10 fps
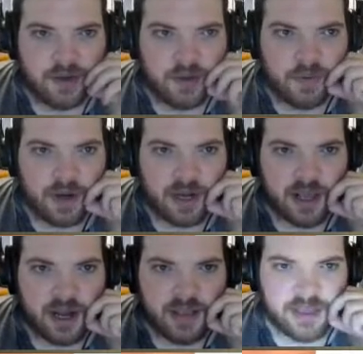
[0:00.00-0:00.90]
Not really
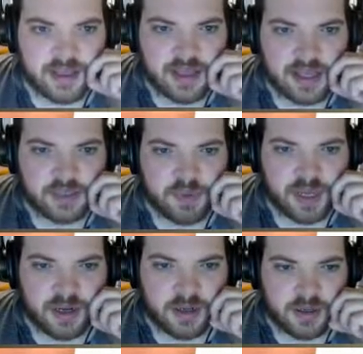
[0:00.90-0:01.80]
anything that's
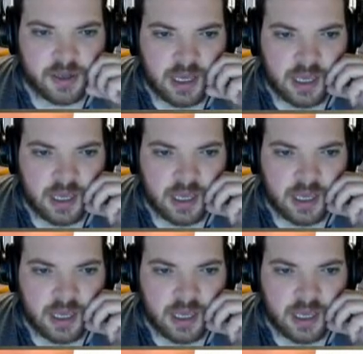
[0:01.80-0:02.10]
been